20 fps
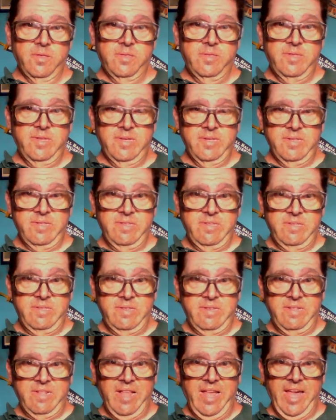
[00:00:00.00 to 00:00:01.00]

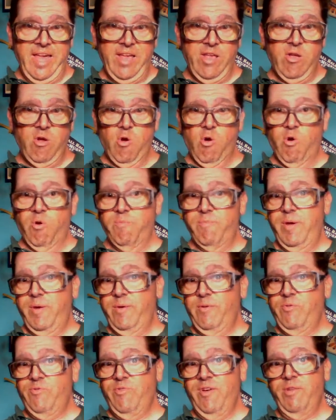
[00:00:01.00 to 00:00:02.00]
delay or
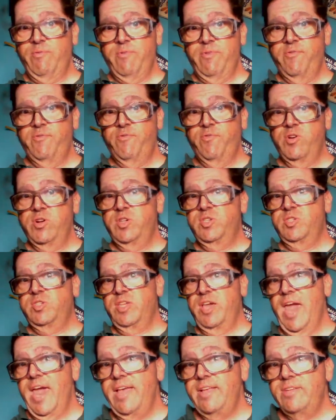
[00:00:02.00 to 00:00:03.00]
maybe try to reverse
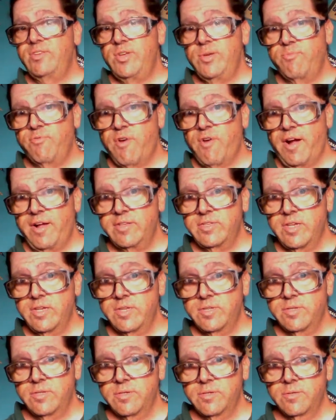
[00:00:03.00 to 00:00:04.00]
the aging
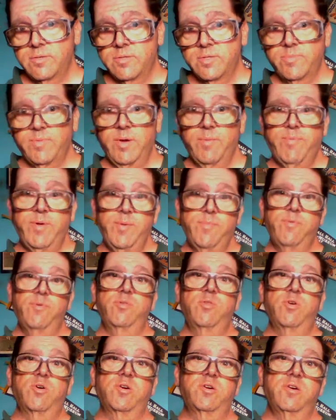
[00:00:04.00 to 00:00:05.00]
process, to make people
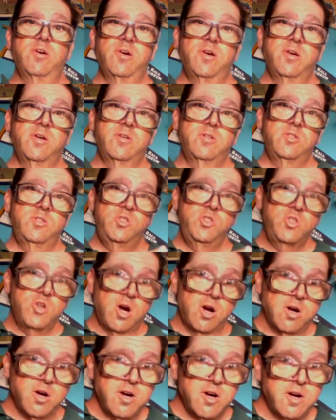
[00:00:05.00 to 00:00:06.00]
look
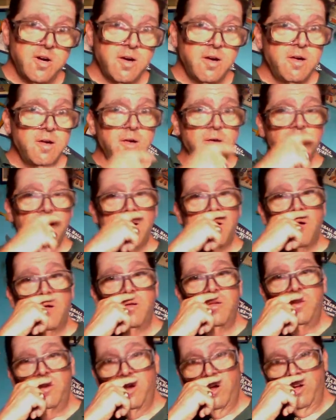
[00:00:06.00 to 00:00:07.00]
younger
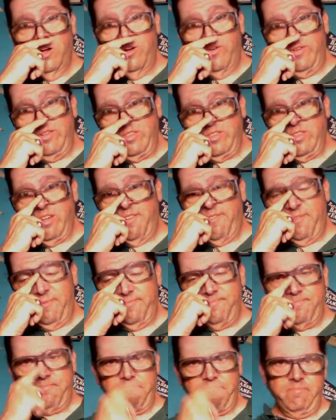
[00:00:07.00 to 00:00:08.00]
and stuff.
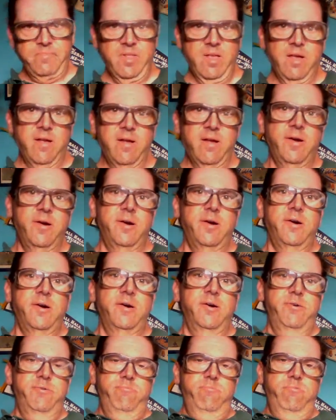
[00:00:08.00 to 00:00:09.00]

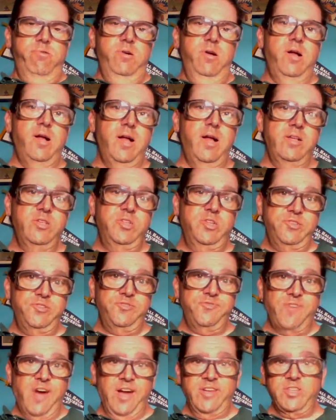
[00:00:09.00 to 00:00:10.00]
And
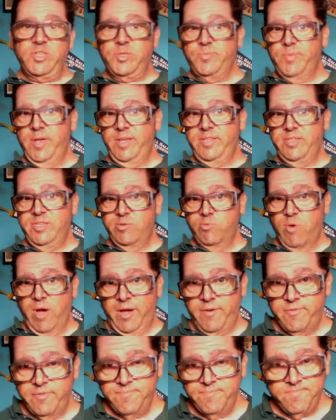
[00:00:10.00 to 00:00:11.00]
Ginger Rogers plays his
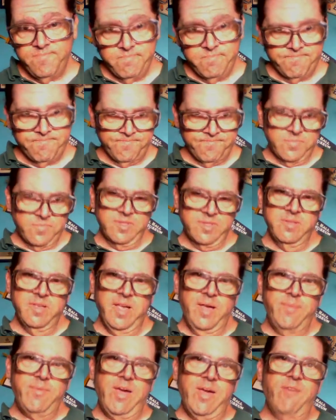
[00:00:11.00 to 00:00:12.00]
wife.
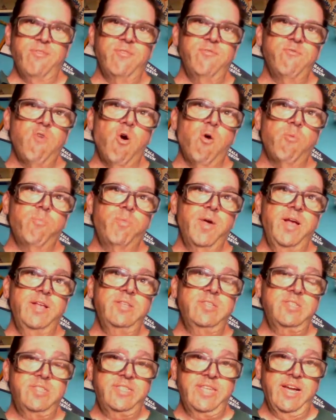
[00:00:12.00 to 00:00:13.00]
And Marilyn Monroe
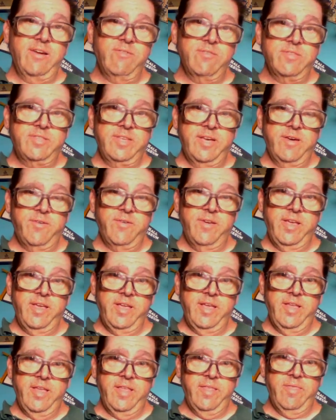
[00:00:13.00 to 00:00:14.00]
plays the secretary
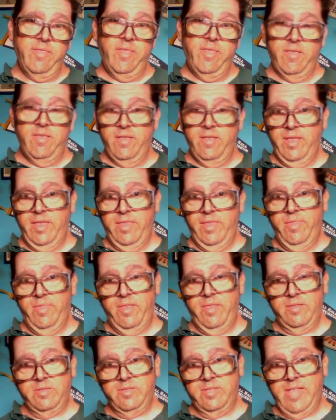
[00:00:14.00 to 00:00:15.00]
in
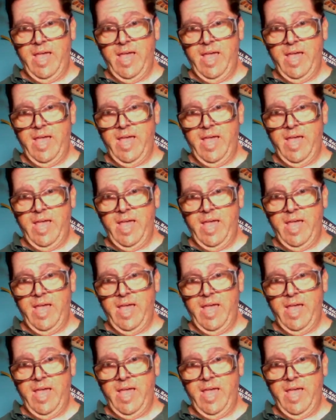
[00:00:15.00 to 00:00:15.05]
this